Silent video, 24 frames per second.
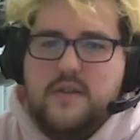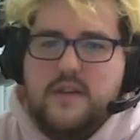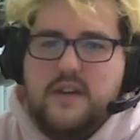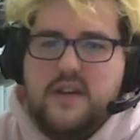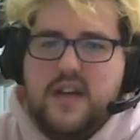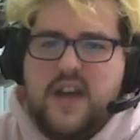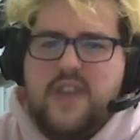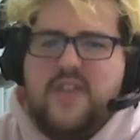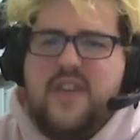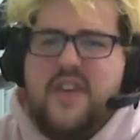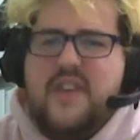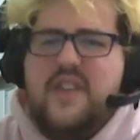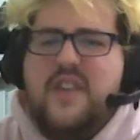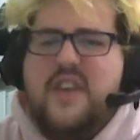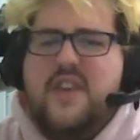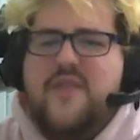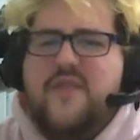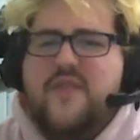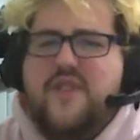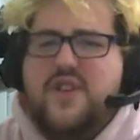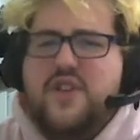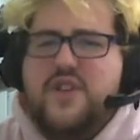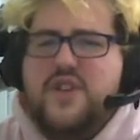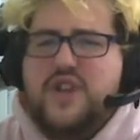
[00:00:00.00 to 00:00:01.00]
I think the
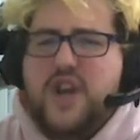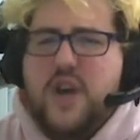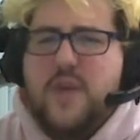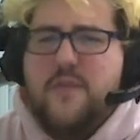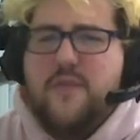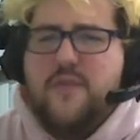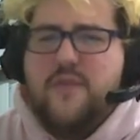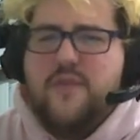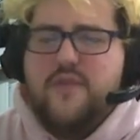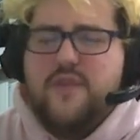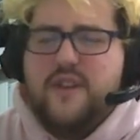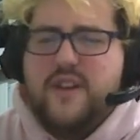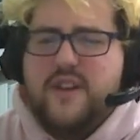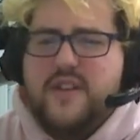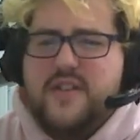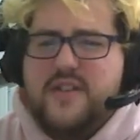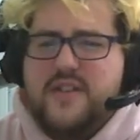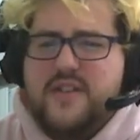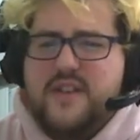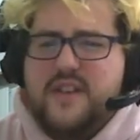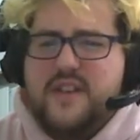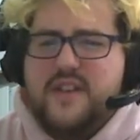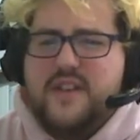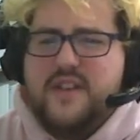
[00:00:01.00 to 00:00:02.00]
official term for it is
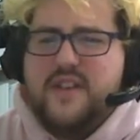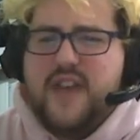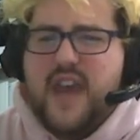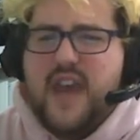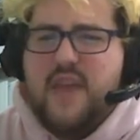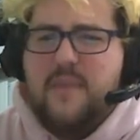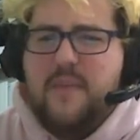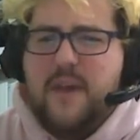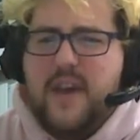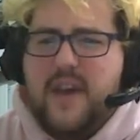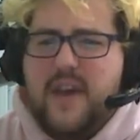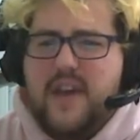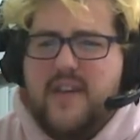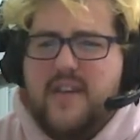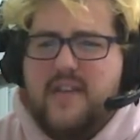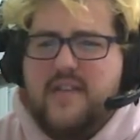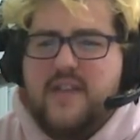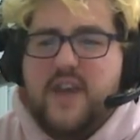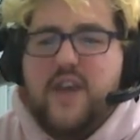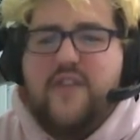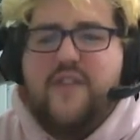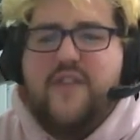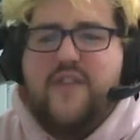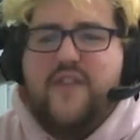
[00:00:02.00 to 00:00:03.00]
in this game is
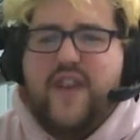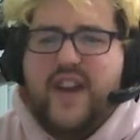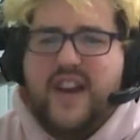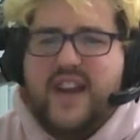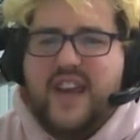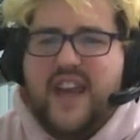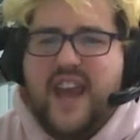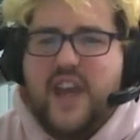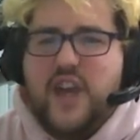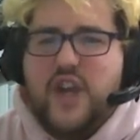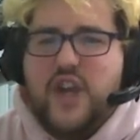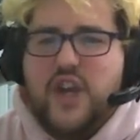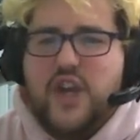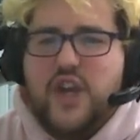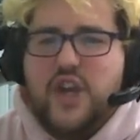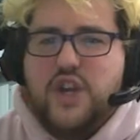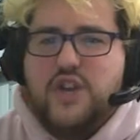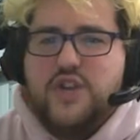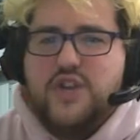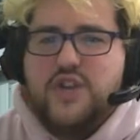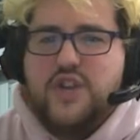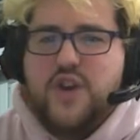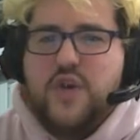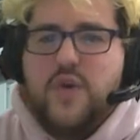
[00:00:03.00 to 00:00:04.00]
affiliation,
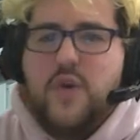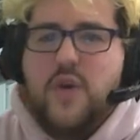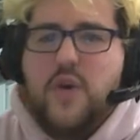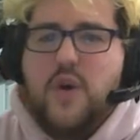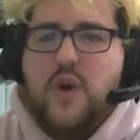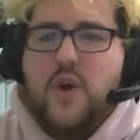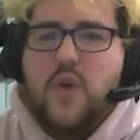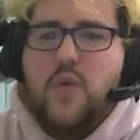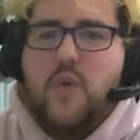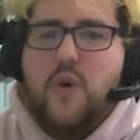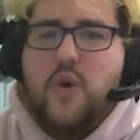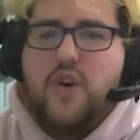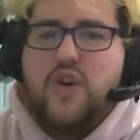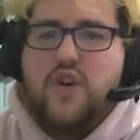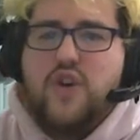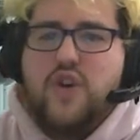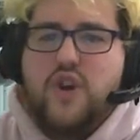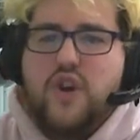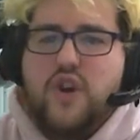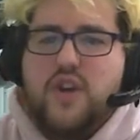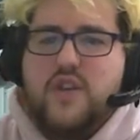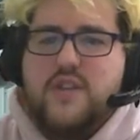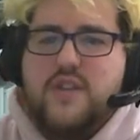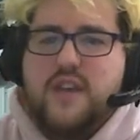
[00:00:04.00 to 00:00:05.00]
so what
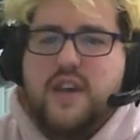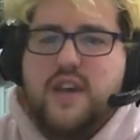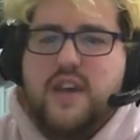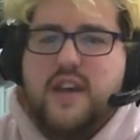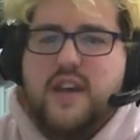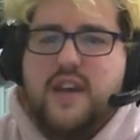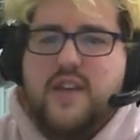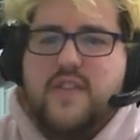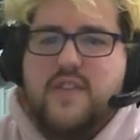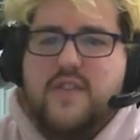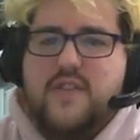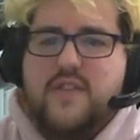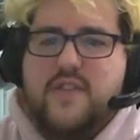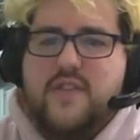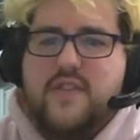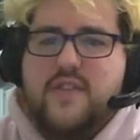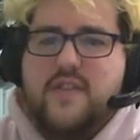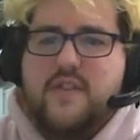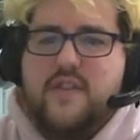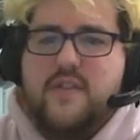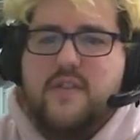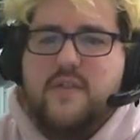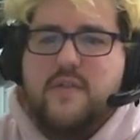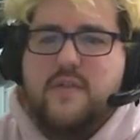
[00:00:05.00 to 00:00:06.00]
colors is
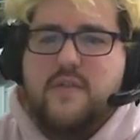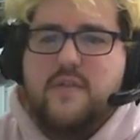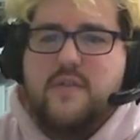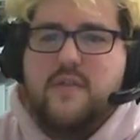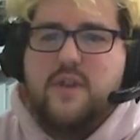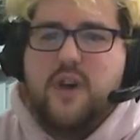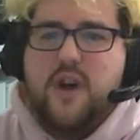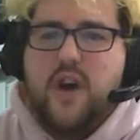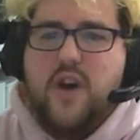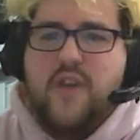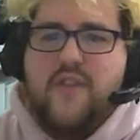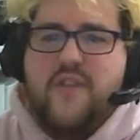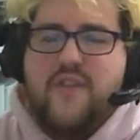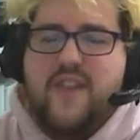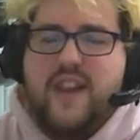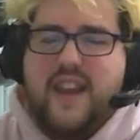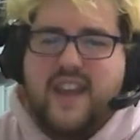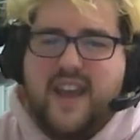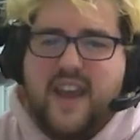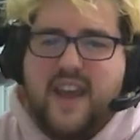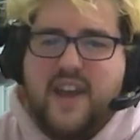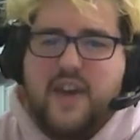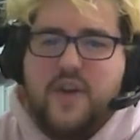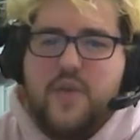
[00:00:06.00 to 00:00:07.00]
the card
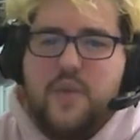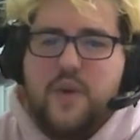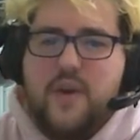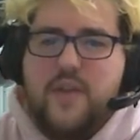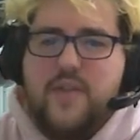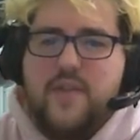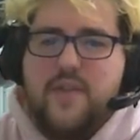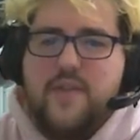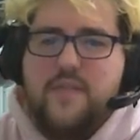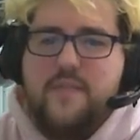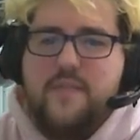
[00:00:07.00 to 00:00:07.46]
affiliated with.